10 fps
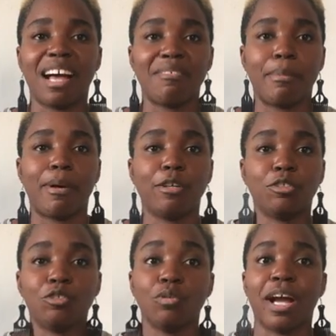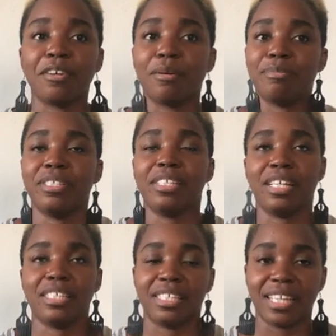have about you and your
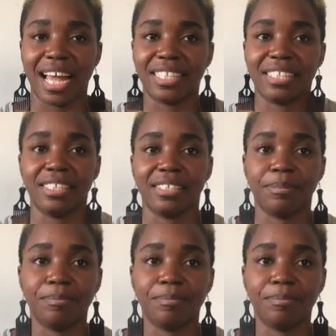business is heightened.